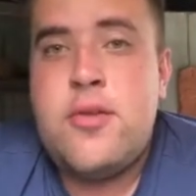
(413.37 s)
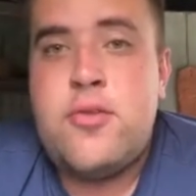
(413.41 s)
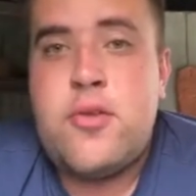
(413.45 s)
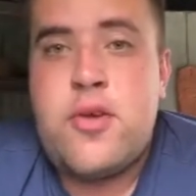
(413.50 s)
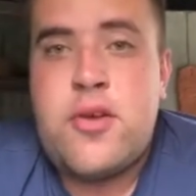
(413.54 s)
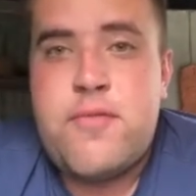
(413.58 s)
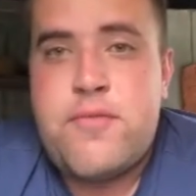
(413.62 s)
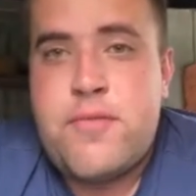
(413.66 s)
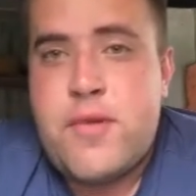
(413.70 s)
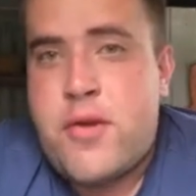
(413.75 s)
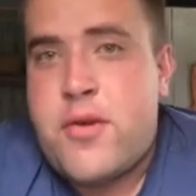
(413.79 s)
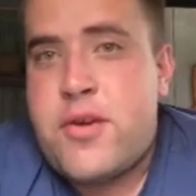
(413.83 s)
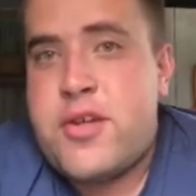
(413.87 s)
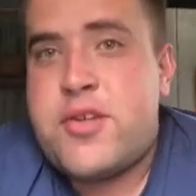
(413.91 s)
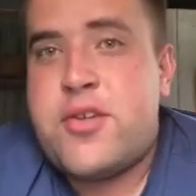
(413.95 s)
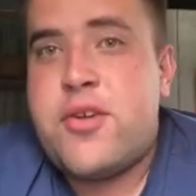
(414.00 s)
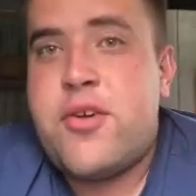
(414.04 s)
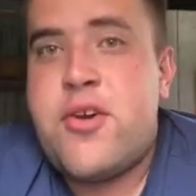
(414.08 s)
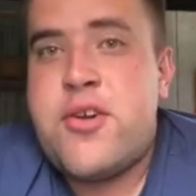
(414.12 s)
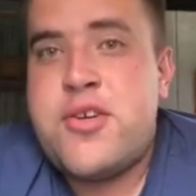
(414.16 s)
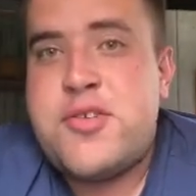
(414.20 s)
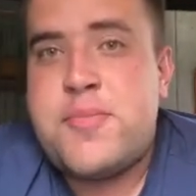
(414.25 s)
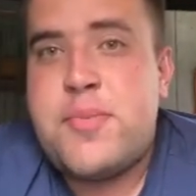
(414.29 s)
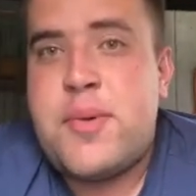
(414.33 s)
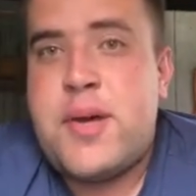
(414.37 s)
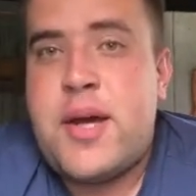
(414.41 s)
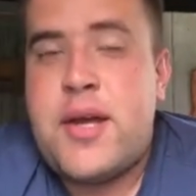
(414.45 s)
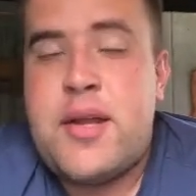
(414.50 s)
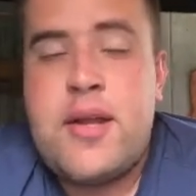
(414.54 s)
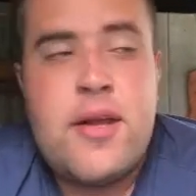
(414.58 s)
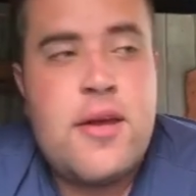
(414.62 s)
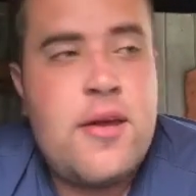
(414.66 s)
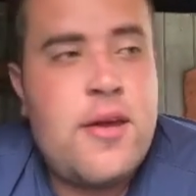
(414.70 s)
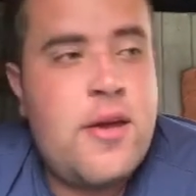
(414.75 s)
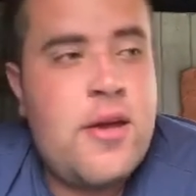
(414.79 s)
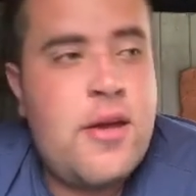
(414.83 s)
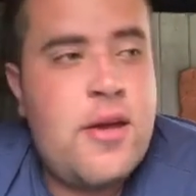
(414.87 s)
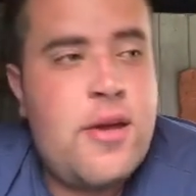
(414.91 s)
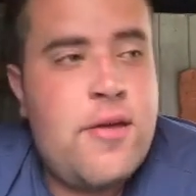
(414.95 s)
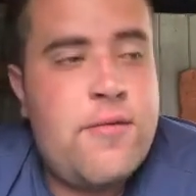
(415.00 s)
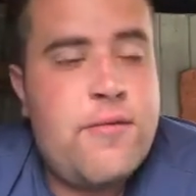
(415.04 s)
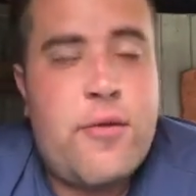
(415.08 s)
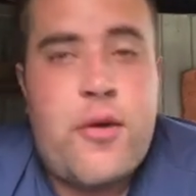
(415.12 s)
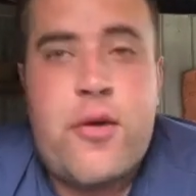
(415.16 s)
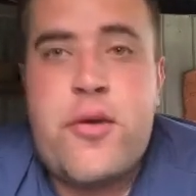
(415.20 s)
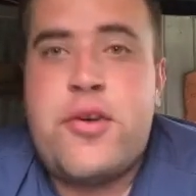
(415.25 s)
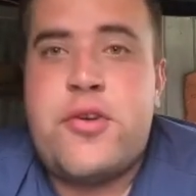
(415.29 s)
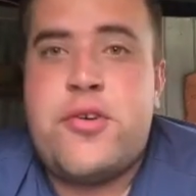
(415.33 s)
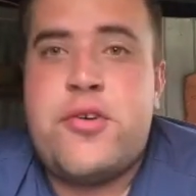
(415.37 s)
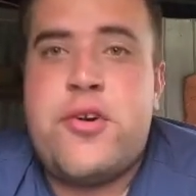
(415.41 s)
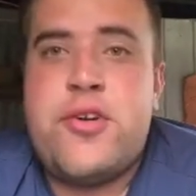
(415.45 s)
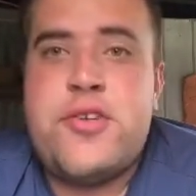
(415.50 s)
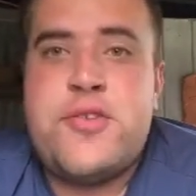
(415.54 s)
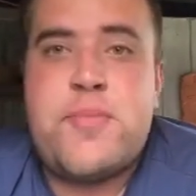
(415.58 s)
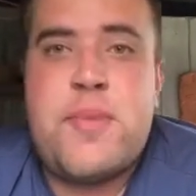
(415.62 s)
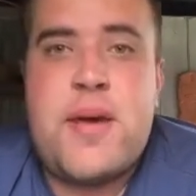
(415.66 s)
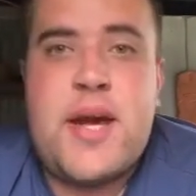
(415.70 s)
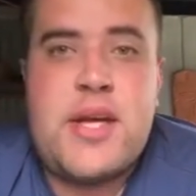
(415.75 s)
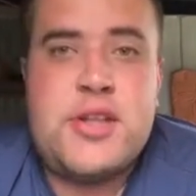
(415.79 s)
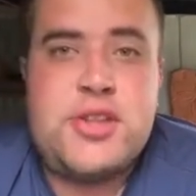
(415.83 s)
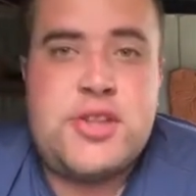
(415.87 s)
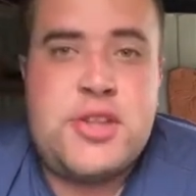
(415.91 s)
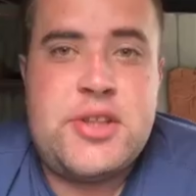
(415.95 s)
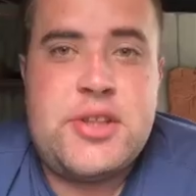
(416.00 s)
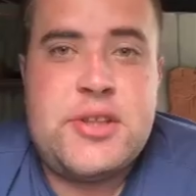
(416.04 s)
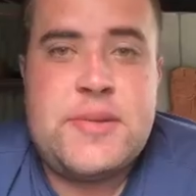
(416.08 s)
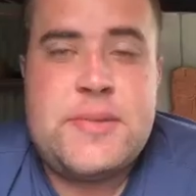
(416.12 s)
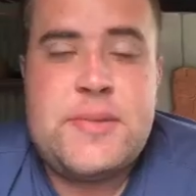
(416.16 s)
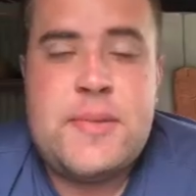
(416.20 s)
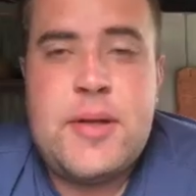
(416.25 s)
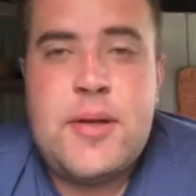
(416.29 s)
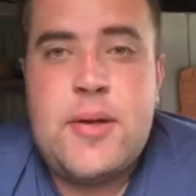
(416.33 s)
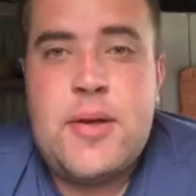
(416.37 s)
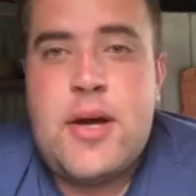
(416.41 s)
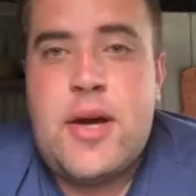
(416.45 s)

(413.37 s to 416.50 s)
Not very close, but very close margin.